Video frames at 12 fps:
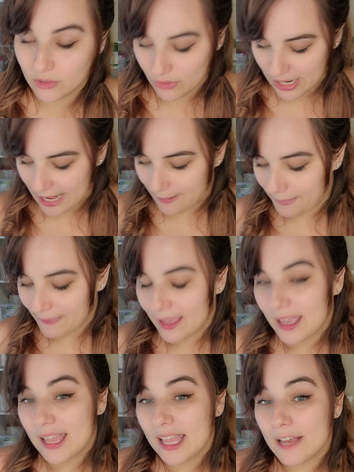Okay,
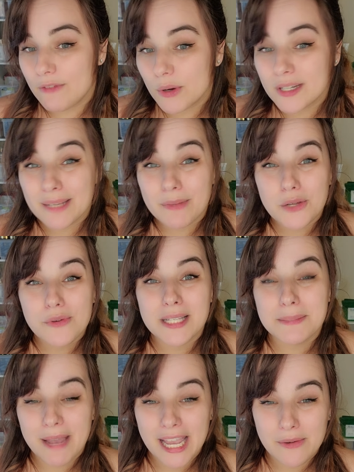if you are somebody who has
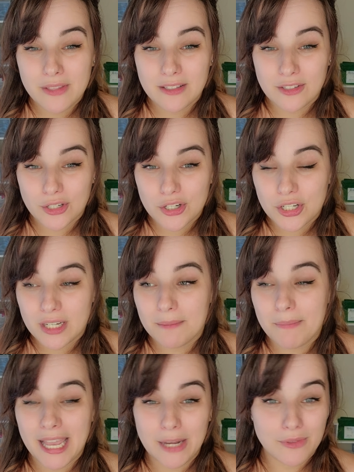pain with insertion,
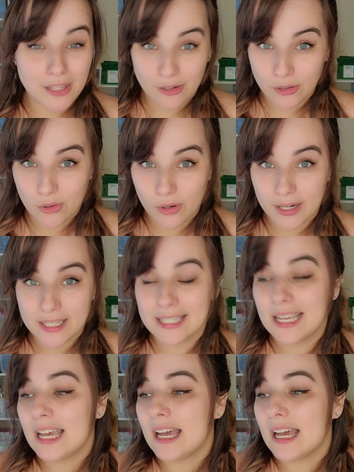pain with intercourse,